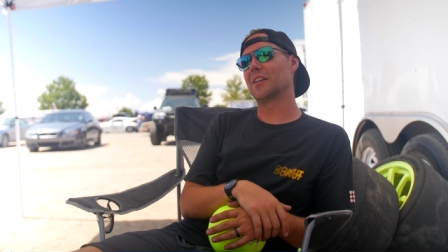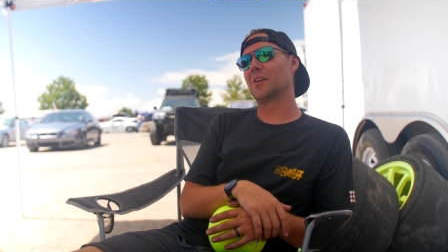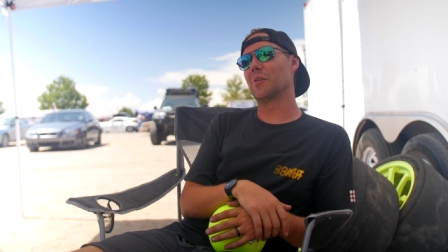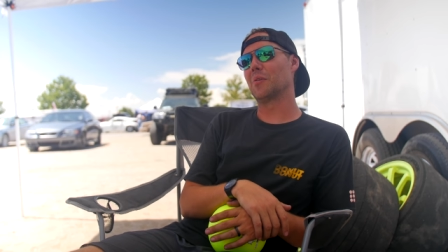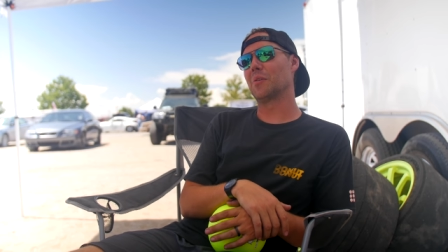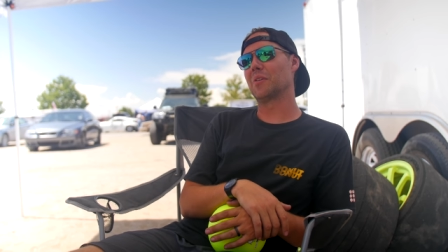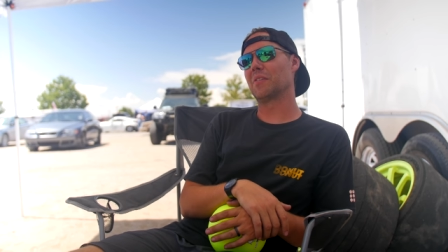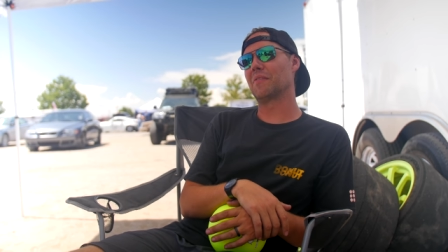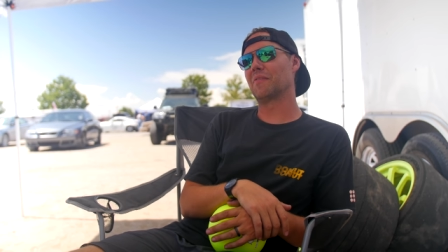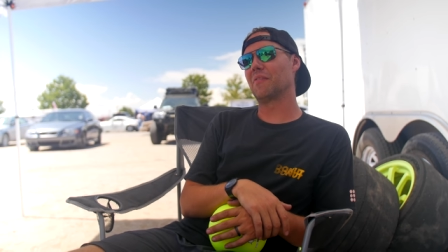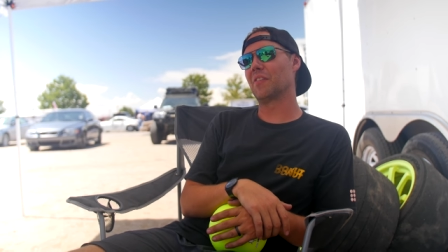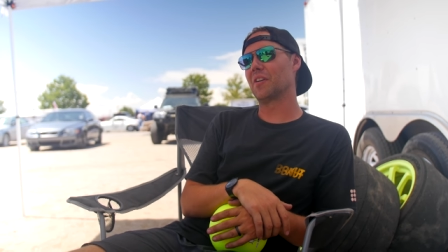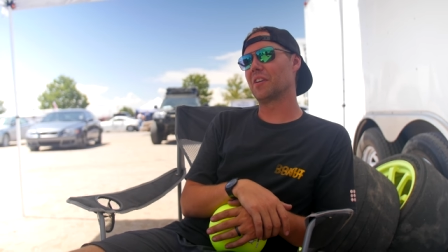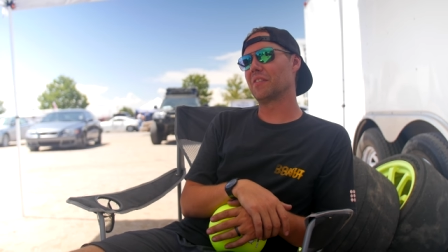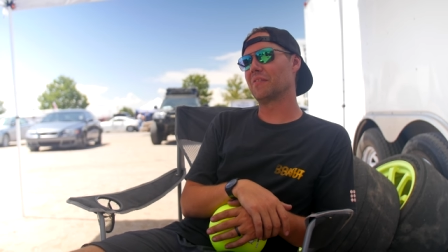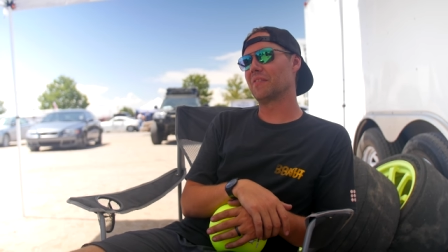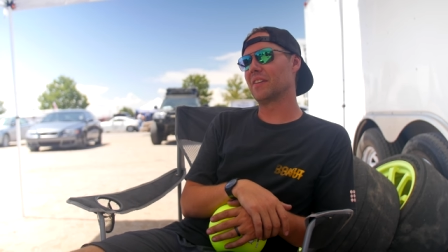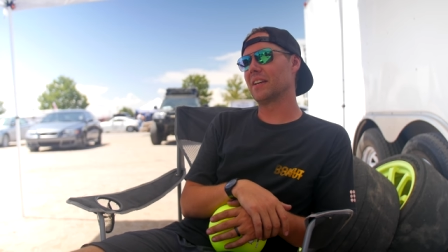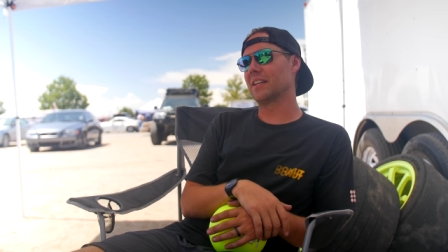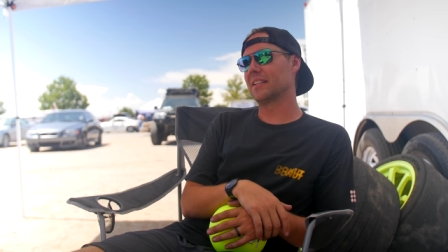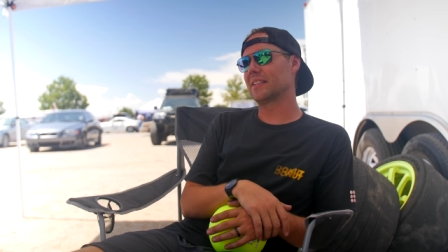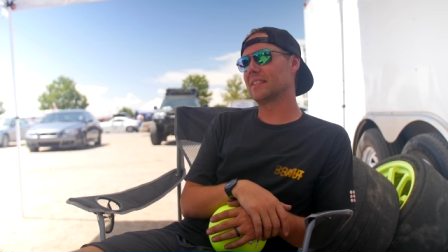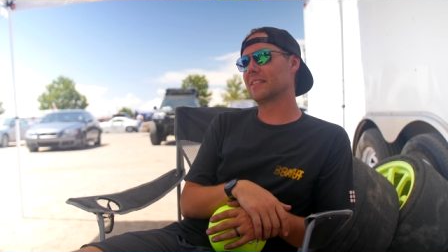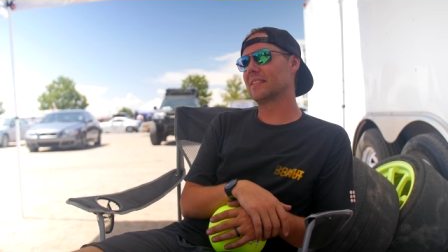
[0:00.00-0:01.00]
going to fun
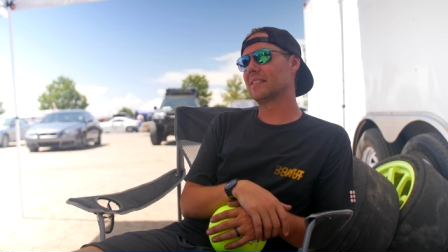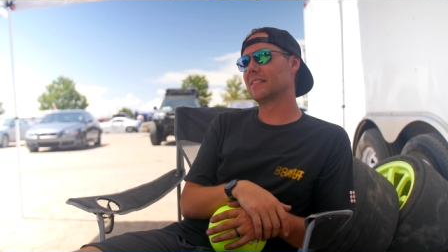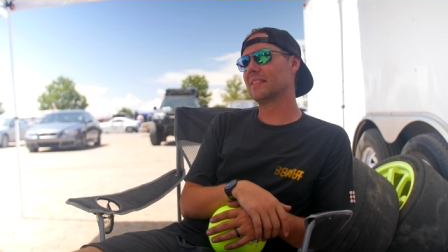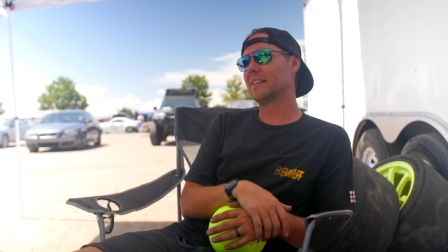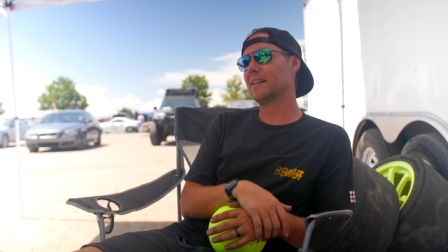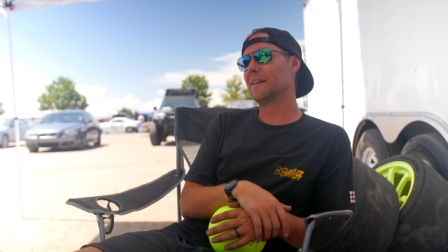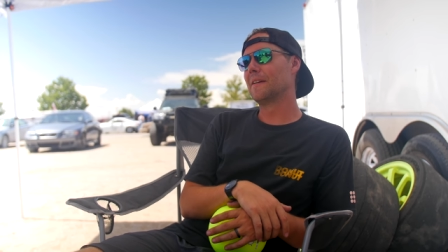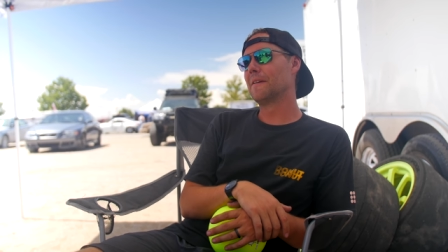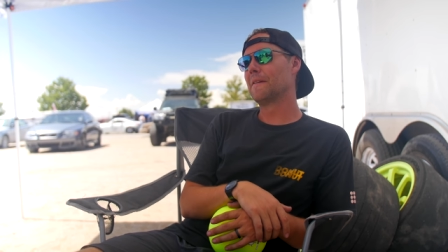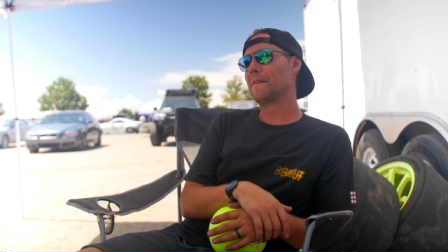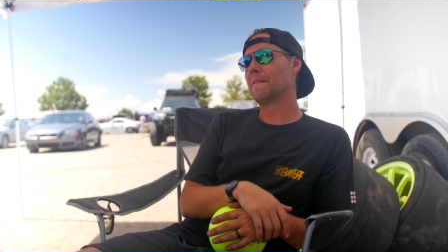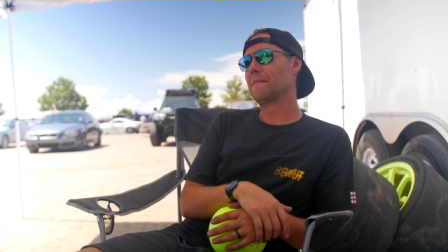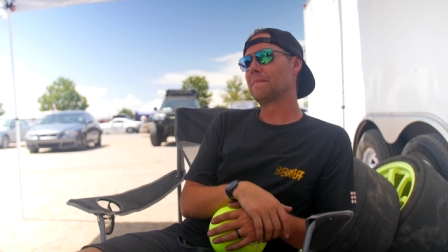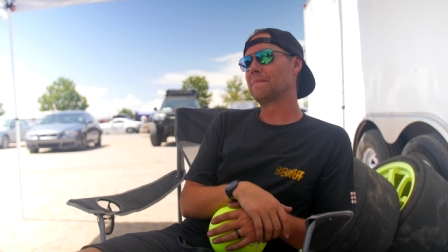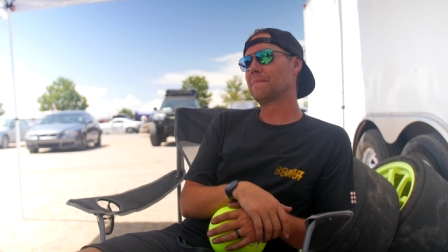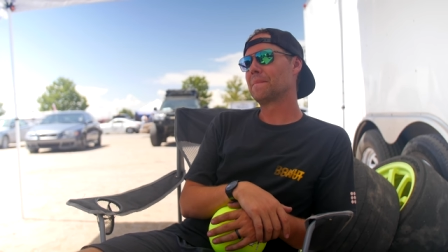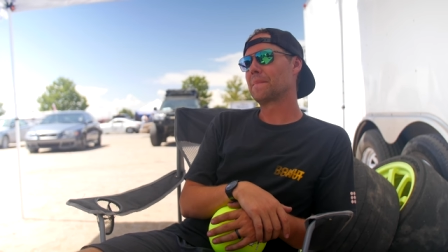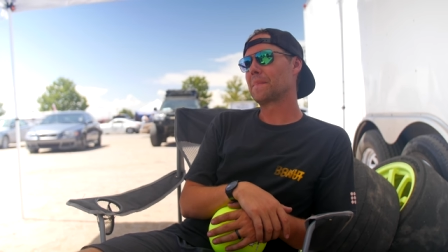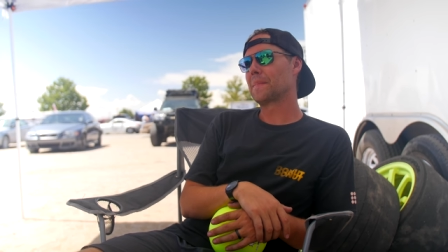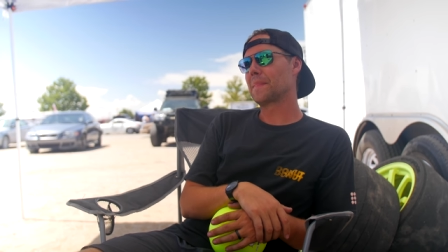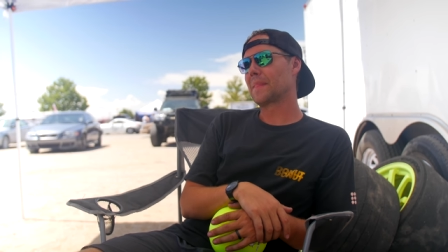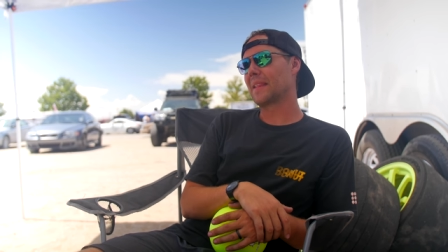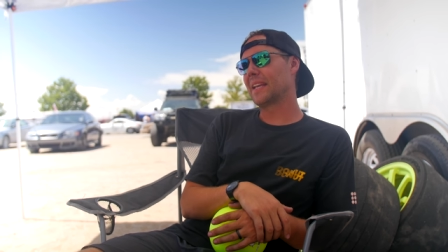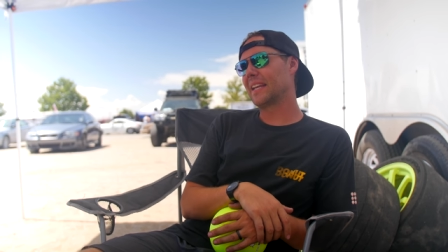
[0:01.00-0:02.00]
events
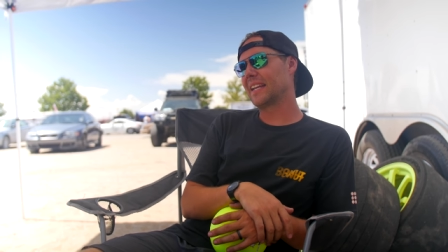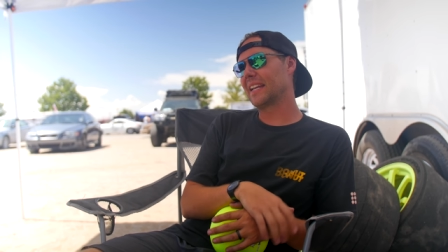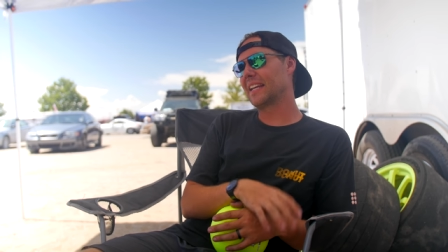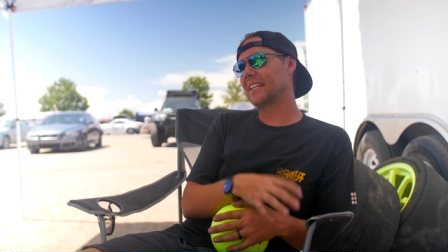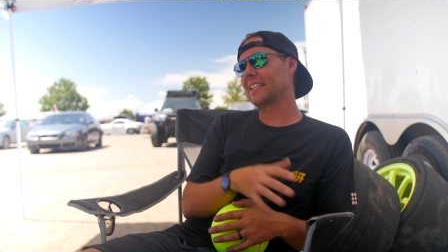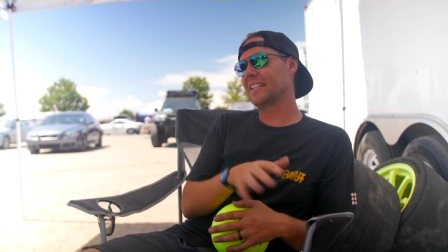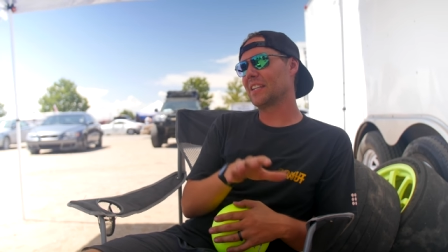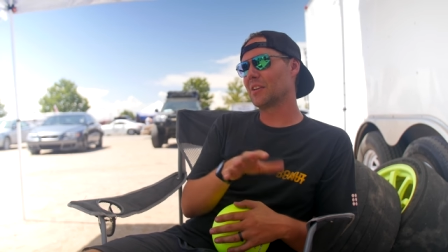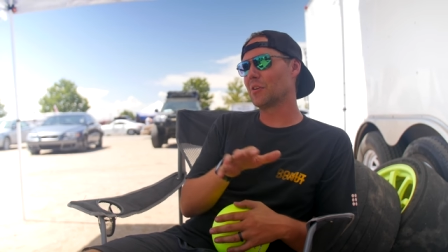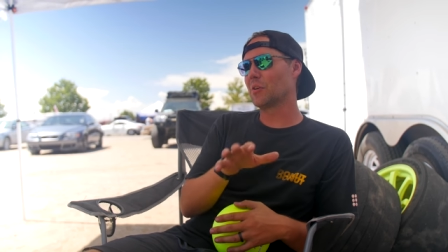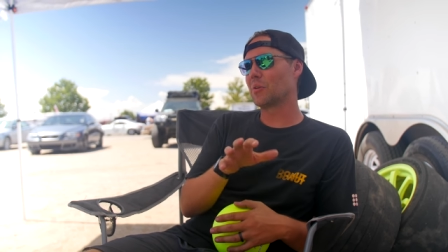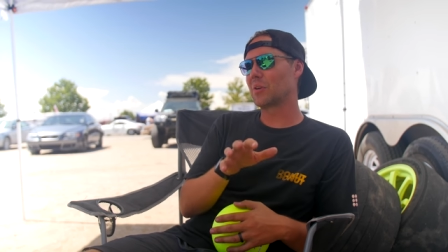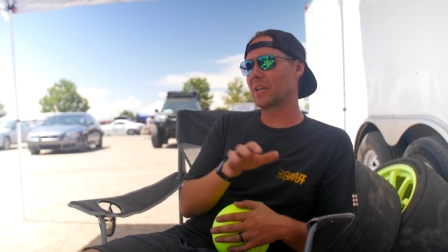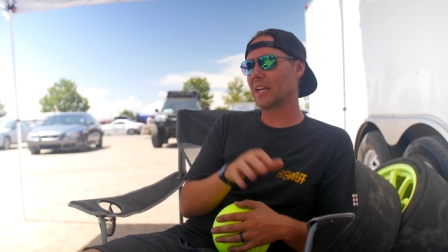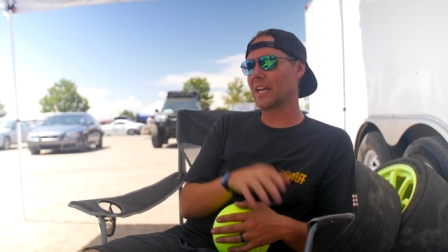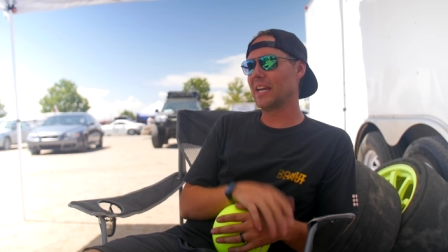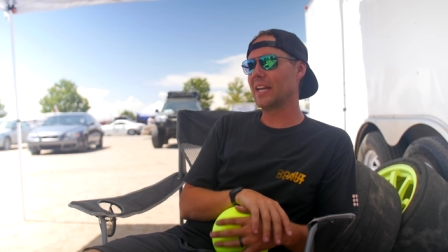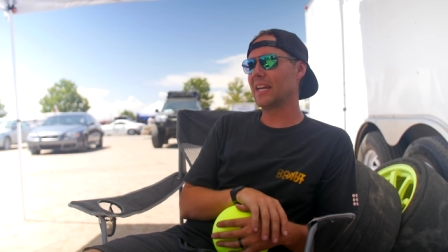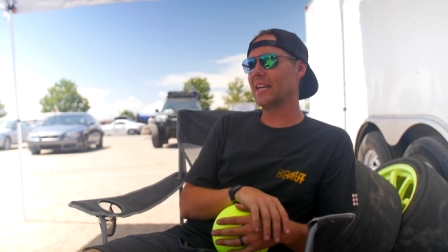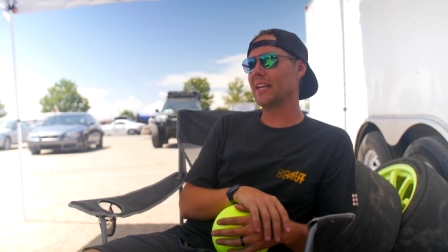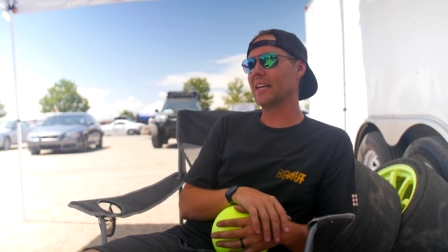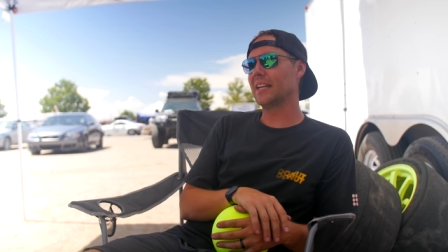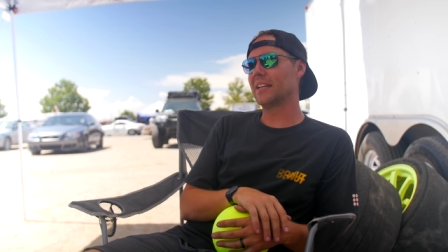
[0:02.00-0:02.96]
and I did okay.